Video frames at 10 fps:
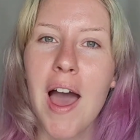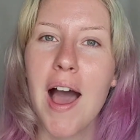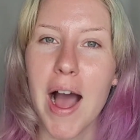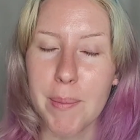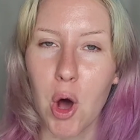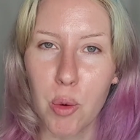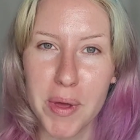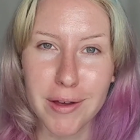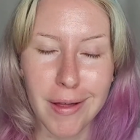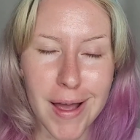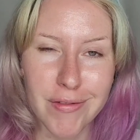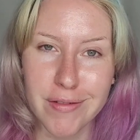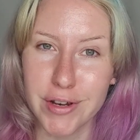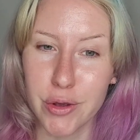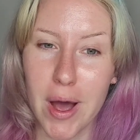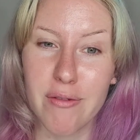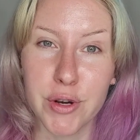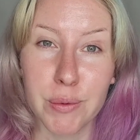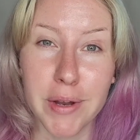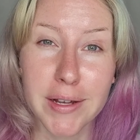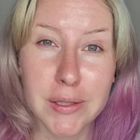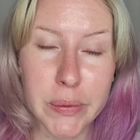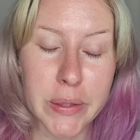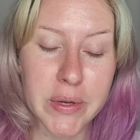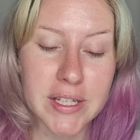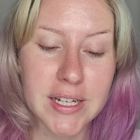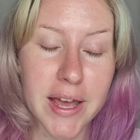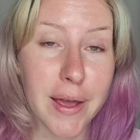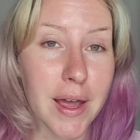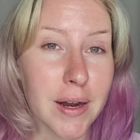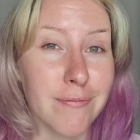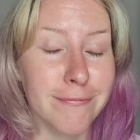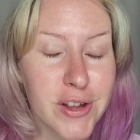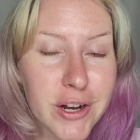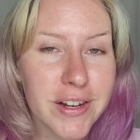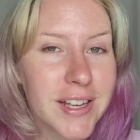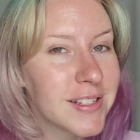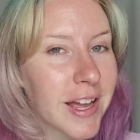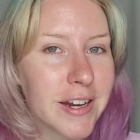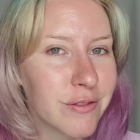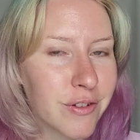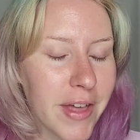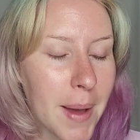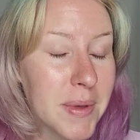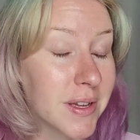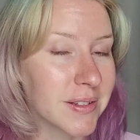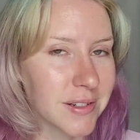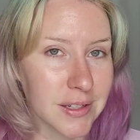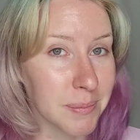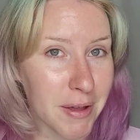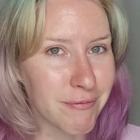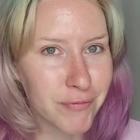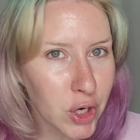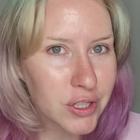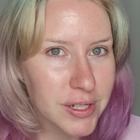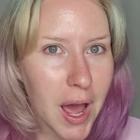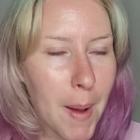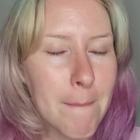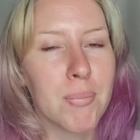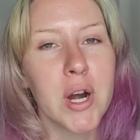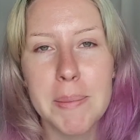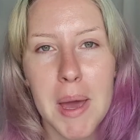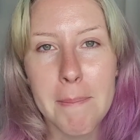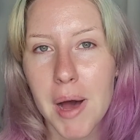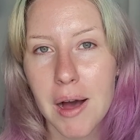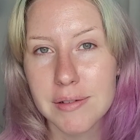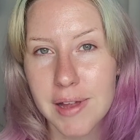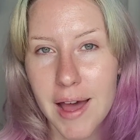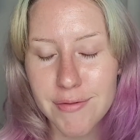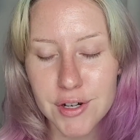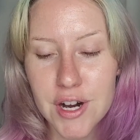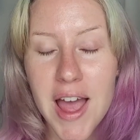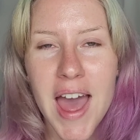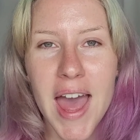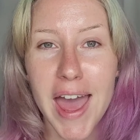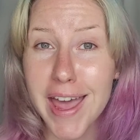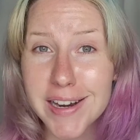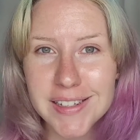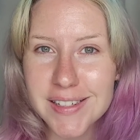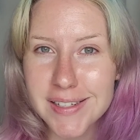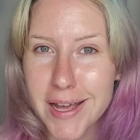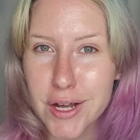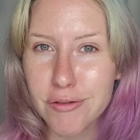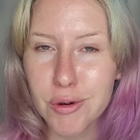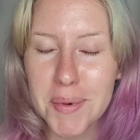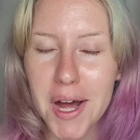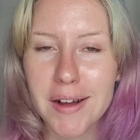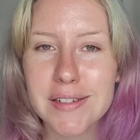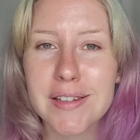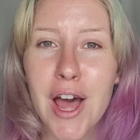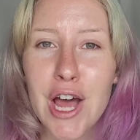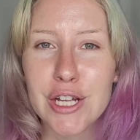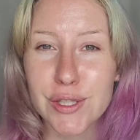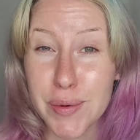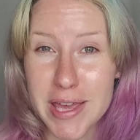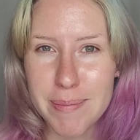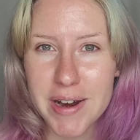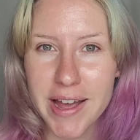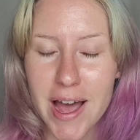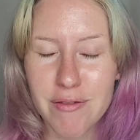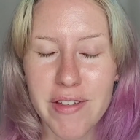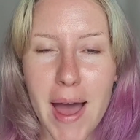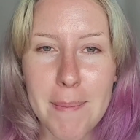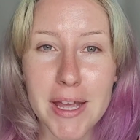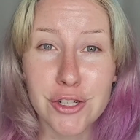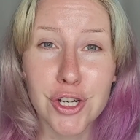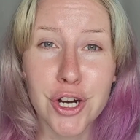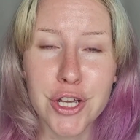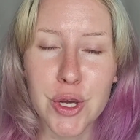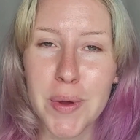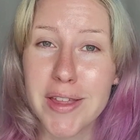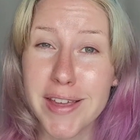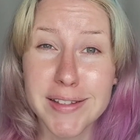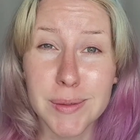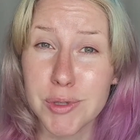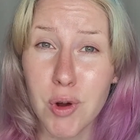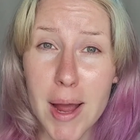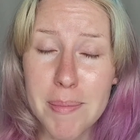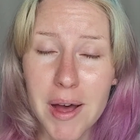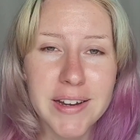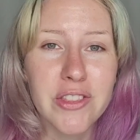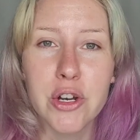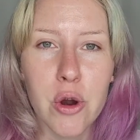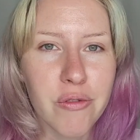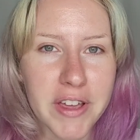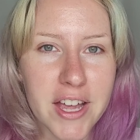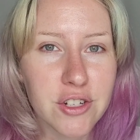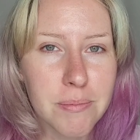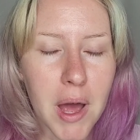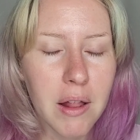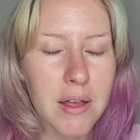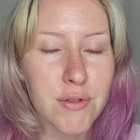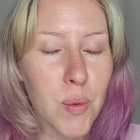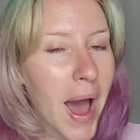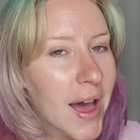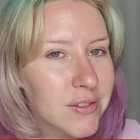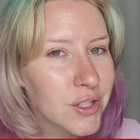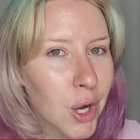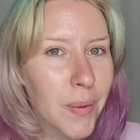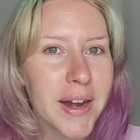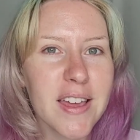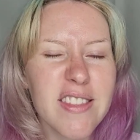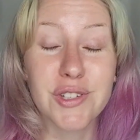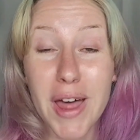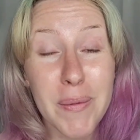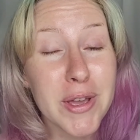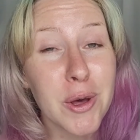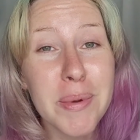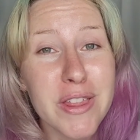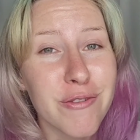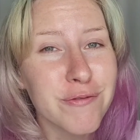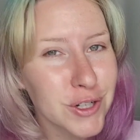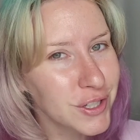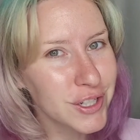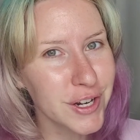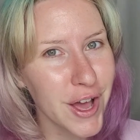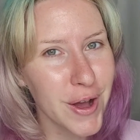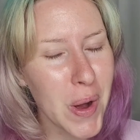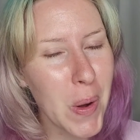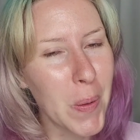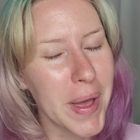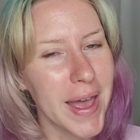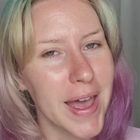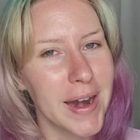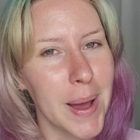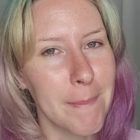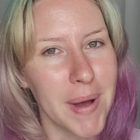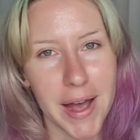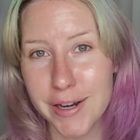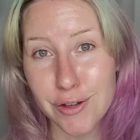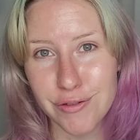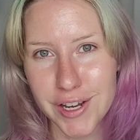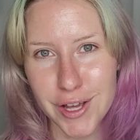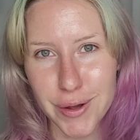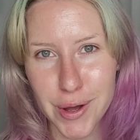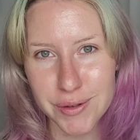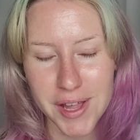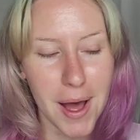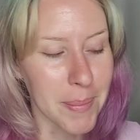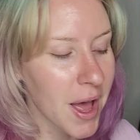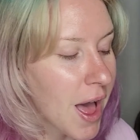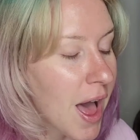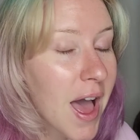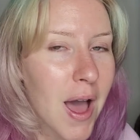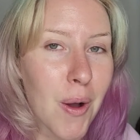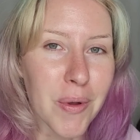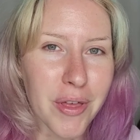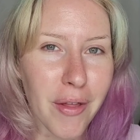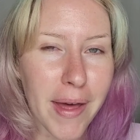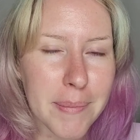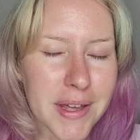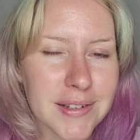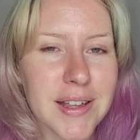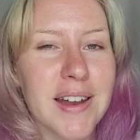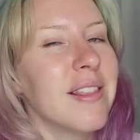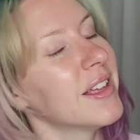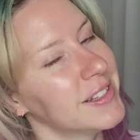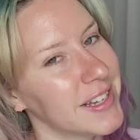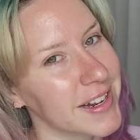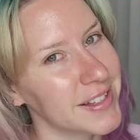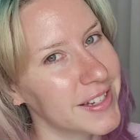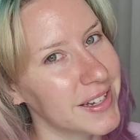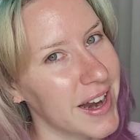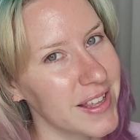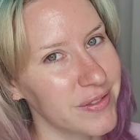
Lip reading: I'm hoping I'll have that video out for you next week Wednesday, and I'm very excited for that because it is my first premium box ever and it's a takeover box. So keep an eye out for that. Make sure you hit that subscribe button and the notification bell if you haven't already, so that way you'll be the first to know when my new video goes up. With all that being said, let's get into today's